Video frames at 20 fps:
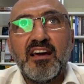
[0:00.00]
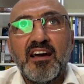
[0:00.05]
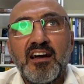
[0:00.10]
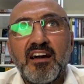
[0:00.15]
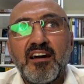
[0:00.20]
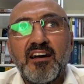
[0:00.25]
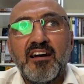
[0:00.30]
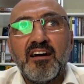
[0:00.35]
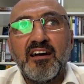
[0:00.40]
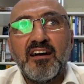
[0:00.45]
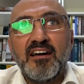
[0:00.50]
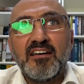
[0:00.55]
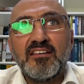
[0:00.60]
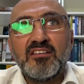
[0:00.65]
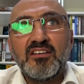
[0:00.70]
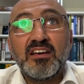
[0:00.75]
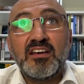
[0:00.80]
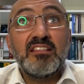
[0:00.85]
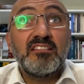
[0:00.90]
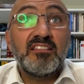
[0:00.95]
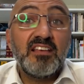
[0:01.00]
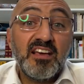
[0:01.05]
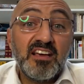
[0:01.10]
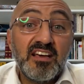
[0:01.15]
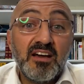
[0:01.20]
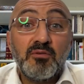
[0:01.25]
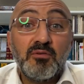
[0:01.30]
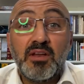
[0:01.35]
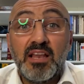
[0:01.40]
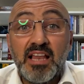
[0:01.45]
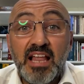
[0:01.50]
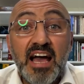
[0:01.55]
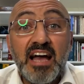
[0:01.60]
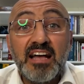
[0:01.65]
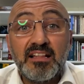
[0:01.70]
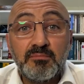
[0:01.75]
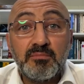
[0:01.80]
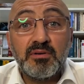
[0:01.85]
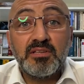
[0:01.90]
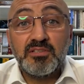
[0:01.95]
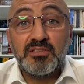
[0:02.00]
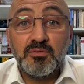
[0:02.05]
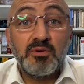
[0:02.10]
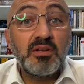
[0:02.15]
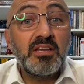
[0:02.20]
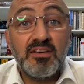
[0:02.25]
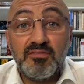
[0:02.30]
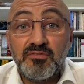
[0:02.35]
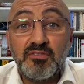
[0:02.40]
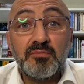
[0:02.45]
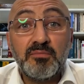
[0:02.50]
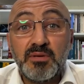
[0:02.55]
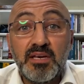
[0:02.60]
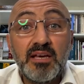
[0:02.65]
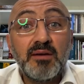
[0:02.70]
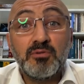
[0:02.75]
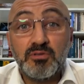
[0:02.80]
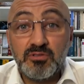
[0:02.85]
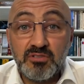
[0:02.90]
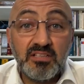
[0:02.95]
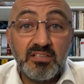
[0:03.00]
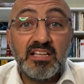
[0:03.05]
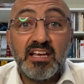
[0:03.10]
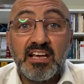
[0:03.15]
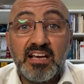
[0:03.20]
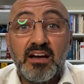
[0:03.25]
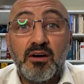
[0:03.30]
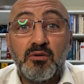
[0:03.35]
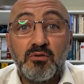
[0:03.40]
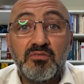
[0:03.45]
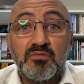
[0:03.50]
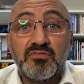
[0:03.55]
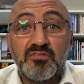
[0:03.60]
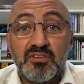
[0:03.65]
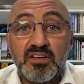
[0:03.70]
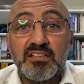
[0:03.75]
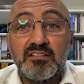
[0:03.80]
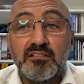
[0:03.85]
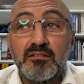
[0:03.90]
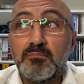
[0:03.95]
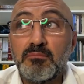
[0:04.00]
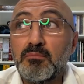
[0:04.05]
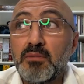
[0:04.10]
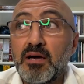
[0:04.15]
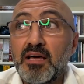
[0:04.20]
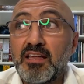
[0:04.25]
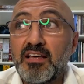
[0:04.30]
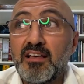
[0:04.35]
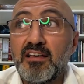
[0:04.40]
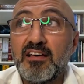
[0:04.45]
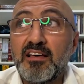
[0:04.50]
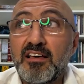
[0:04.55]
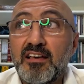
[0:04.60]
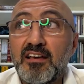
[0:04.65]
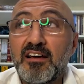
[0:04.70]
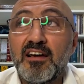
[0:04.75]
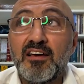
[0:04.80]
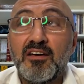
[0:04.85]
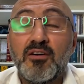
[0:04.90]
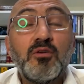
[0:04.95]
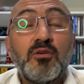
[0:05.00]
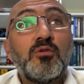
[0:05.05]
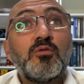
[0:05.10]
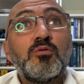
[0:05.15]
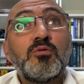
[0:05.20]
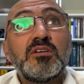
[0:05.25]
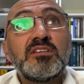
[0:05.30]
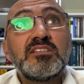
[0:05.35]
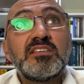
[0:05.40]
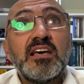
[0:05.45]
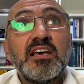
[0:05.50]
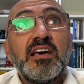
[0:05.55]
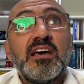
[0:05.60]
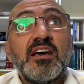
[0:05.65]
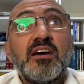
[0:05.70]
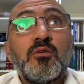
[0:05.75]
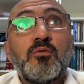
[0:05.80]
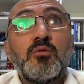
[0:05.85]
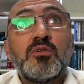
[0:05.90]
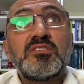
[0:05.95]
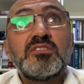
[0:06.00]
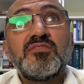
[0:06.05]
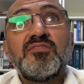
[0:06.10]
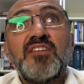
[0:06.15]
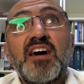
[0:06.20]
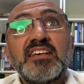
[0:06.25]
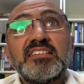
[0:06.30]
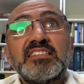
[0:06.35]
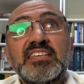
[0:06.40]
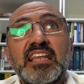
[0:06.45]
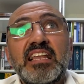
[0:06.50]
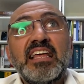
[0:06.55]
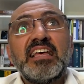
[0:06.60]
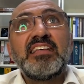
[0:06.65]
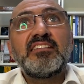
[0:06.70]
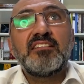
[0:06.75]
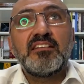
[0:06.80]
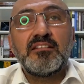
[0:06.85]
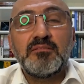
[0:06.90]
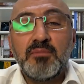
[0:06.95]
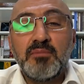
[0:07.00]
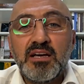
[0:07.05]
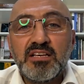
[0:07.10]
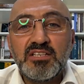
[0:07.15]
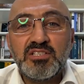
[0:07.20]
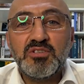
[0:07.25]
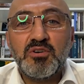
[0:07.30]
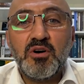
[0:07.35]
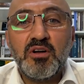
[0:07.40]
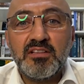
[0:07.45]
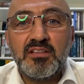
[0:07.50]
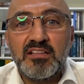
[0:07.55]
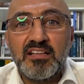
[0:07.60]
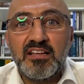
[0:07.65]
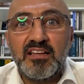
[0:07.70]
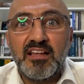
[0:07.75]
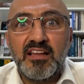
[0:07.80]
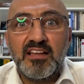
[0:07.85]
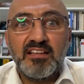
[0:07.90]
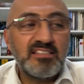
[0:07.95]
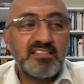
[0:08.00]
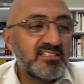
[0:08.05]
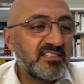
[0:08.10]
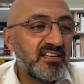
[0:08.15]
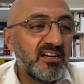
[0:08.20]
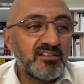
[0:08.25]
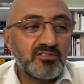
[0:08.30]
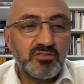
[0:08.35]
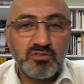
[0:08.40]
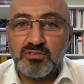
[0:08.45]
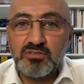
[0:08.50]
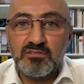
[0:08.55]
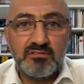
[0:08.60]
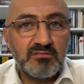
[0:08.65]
our land, but you will never be able to take our freedom. And I was fascinated by Scotland, and I started